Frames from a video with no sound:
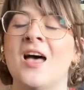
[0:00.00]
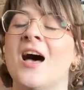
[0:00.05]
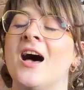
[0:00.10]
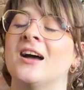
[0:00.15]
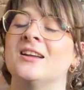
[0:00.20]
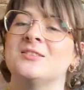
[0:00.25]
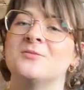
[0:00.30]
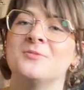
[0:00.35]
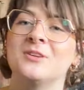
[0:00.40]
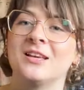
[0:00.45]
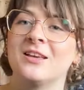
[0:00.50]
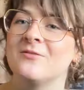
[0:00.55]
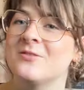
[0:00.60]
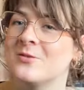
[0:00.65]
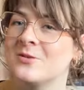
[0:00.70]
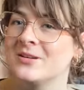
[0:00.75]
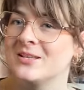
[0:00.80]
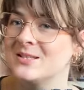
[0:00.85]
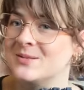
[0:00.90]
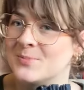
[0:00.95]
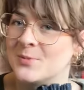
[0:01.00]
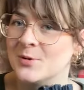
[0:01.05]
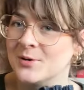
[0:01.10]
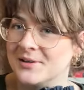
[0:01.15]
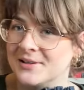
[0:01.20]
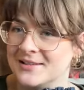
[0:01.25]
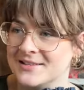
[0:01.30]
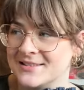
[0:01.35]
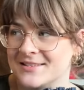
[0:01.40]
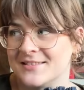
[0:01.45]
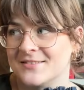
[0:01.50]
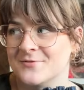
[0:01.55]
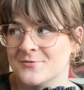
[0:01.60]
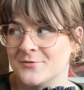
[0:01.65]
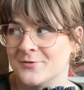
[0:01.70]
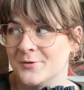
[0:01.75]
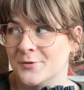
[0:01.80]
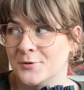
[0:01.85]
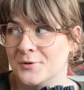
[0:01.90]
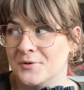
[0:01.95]
don't want to give you any spoilers
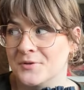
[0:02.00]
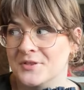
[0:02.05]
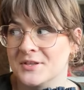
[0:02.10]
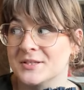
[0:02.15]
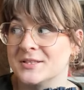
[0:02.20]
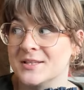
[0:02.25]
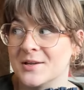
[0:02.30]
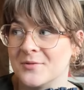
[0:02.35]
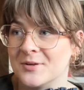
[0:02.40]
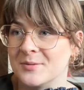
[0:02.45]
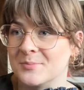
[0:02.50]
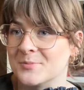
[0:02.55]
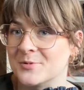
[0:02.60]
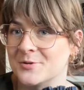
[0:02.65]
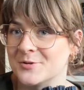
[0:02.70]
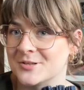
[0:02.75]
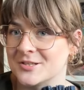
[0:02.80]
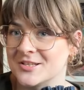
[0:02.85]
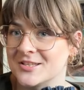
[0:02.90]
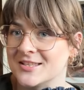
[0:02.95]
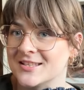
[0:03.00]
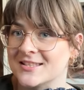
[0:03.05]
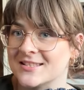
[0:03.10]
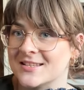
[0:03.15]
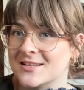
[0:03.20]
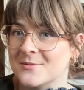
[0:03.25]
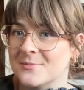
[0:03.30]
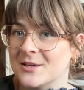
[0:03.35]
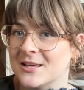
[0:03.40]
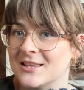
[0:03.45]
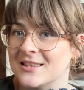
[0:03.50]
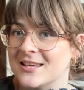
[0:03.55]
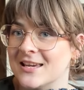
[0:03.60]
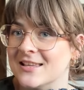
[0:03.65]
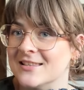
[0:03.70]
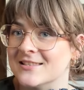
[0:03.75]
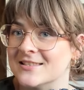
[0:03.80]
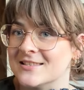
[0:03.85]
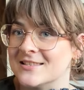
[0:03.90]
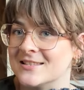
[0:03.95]
for the sewing portion that's going to be at the
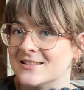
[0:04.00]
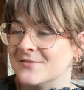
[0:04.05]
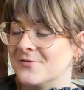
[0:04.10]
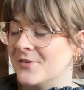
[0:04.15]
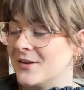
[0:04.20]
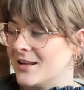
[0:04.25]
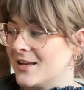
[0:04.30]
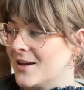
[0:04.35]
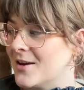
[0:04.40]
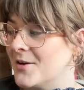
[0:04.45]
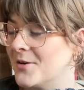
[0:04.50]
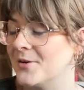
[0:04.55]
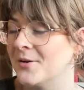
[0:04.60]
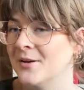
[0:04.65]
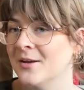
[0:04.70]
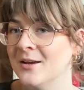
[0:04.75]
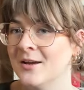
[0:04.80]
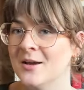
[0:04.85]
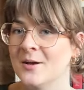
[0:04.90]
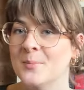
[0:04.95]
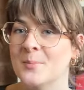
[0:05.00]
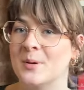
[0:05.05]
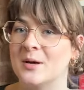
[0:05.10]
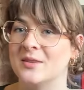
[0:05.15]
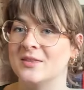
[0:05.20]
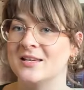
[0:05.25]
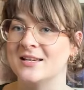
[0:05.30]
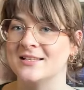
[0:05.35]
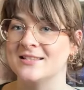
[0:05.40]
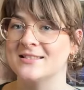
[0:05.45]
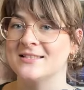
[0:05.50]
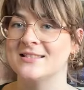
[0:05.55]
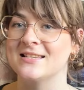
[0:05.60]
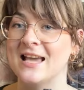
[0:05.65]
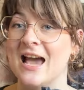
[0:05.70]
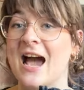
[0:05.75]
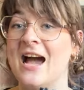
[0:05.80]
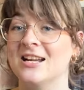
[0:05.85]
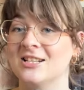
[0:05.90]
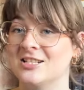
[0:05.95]
end of this video, but this
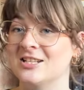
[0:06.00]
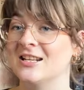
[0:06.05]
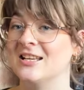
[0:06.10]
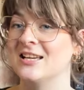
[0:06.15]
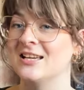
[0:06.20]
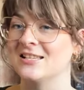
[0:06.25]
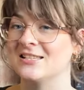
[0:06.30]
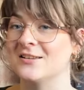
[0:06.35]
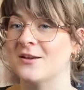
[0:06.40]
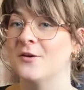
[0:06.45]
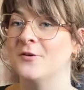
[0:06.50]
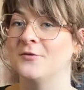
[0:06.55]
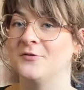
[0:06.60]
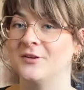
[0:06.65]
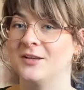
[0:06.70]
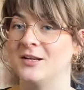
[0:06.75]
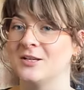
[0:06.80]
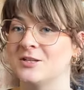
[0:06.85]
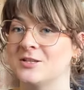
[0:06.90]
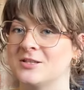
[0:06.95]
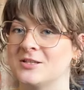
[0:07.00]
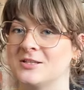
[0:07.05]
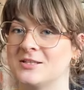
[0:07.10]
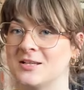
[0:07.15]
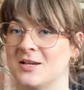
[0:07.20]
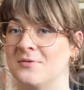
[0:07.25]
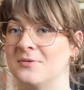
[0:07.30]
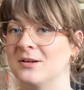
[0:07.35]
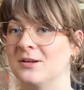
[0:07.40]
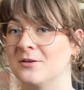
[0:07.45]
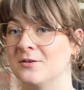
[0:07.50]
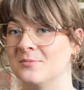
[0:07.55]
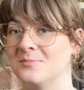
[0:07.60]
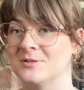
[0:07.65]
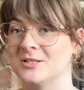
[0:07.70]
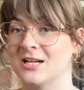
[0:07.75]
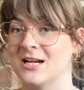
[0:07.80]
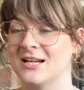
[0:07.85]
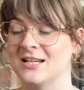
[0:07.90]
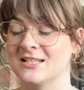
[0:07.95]
actually is a finished sewing
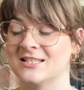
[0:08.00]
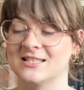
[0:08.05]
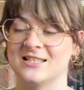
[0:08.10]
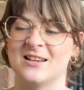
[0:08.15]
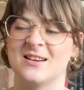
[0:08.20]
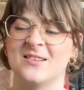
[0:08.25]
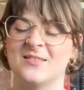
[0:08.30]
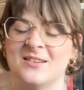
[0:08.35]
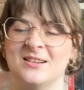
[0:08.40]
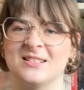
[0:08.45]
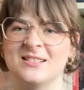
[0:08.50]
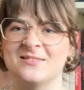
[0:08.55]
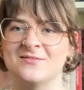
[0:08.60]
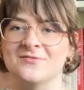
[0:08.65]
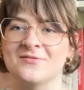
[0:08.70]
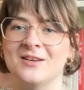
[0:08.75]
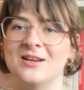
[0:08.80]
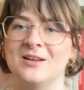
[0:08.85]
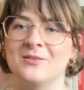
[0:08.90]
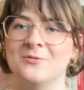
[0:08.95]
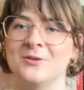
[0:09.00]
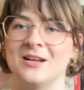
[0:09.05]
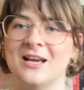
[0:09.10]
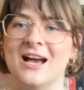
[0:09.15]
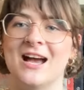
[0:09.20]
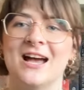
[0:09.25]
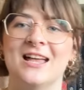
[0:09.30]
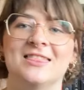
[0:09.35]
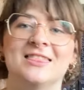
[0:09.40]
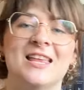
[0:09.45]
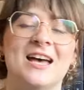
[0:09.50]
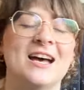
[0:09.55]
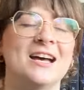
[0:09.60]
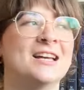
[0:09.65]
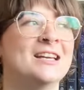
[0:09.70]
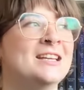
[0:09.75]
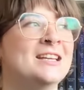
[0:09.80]
object, so I didn't really want to add that